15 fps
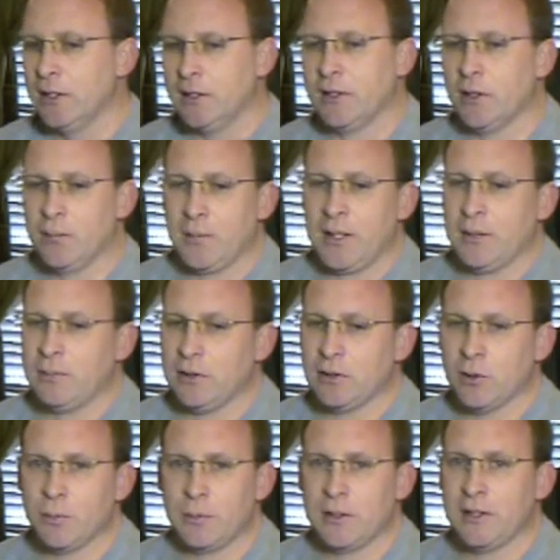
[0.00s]
You know, maybe
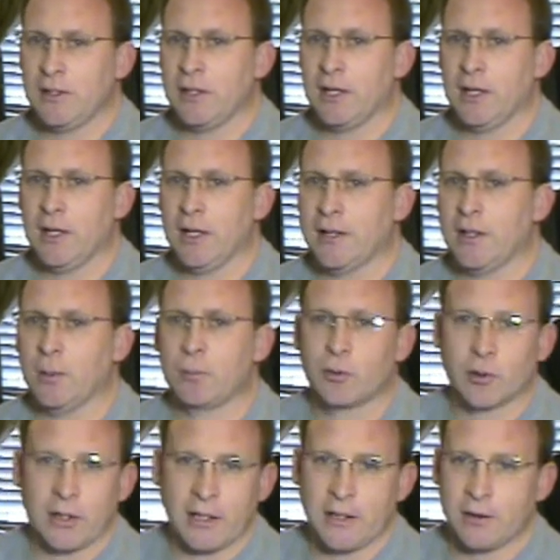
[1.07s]
there'll be an
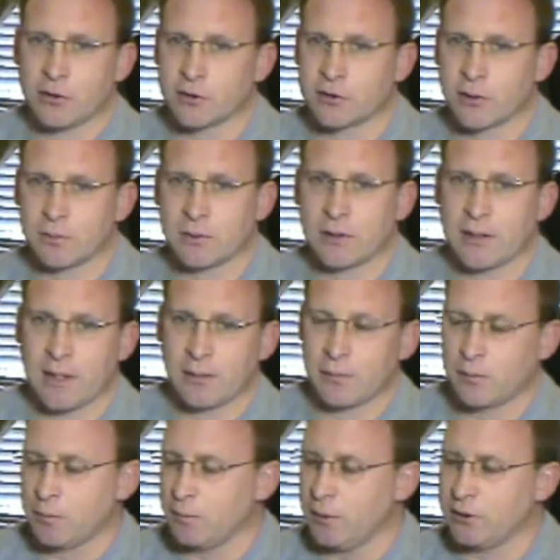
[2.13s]
upgrade or something that
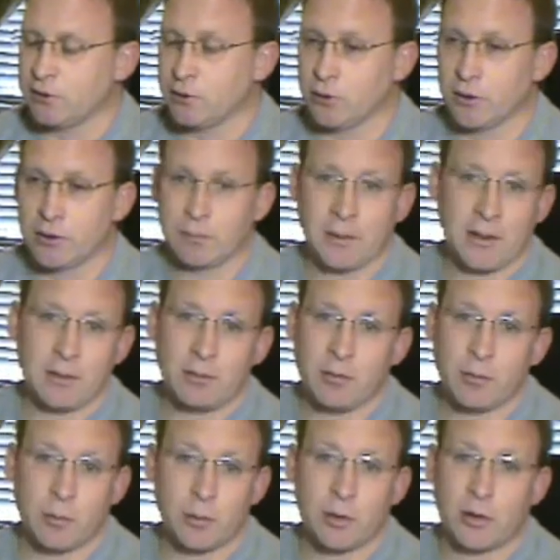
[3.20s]
might do it.
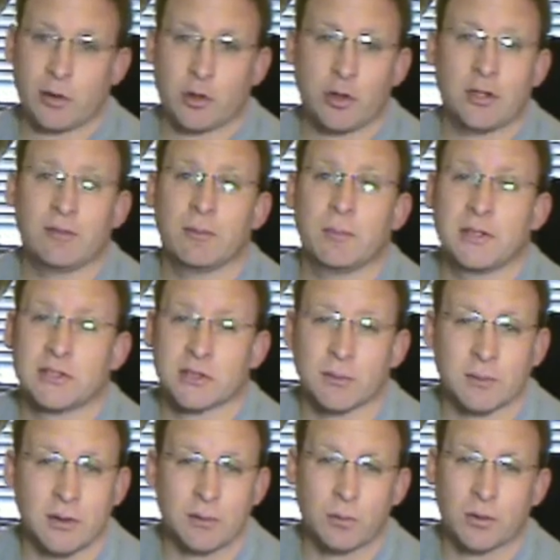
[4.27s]
It could even be
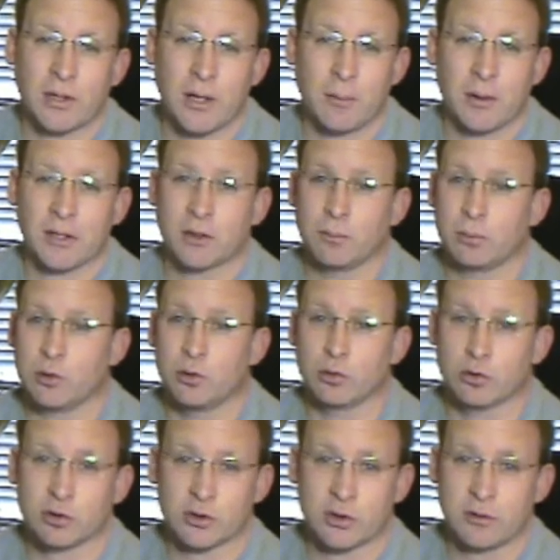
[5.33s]
something with how my
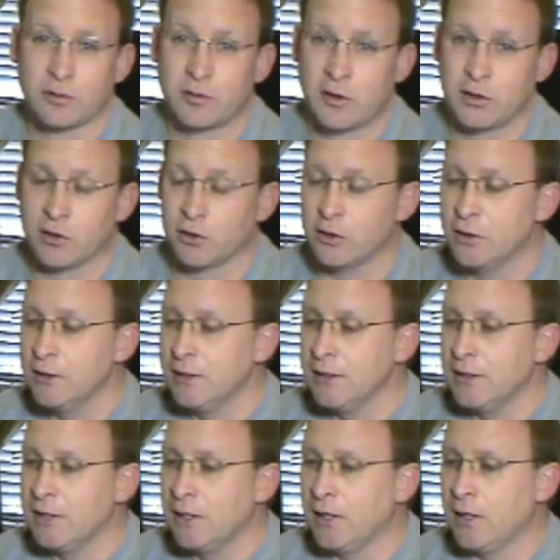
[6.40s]
computer's configured,
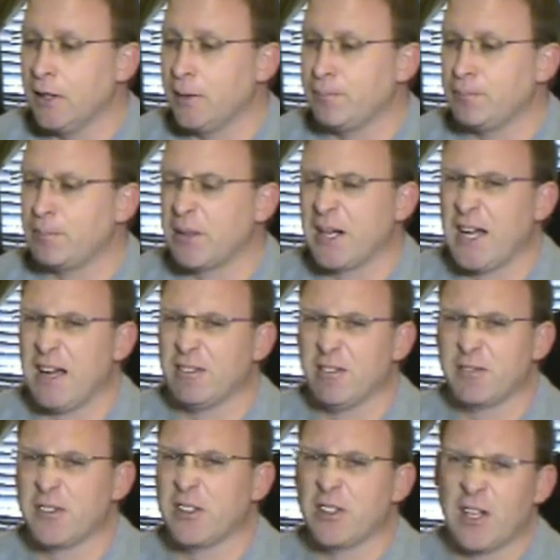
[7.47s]
but I
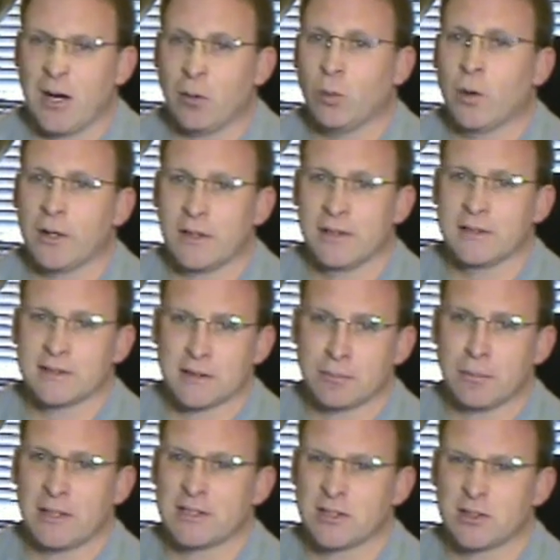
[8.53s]
haven't figured out what it is that
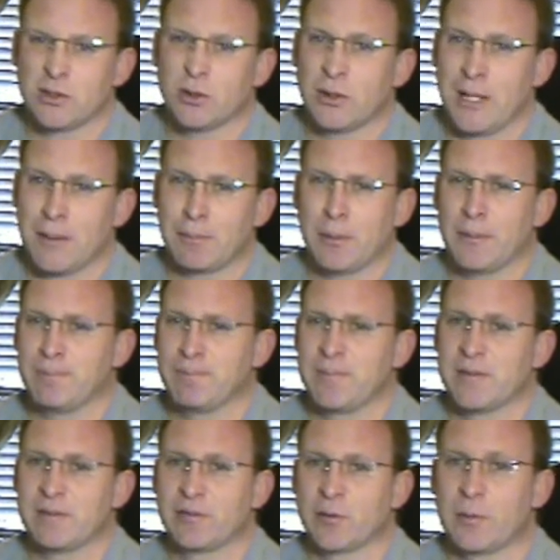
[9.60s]
makes it do that. But
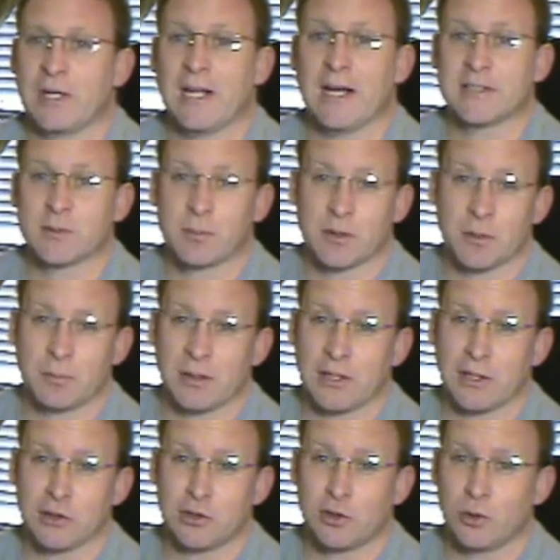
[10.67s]
for me, it hasn't been a big
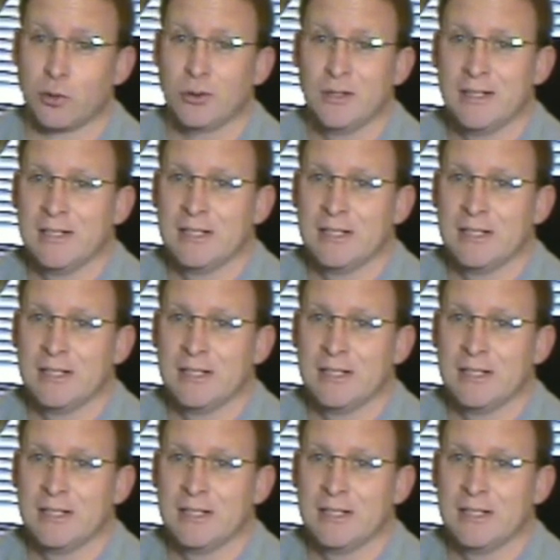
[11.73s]
issue.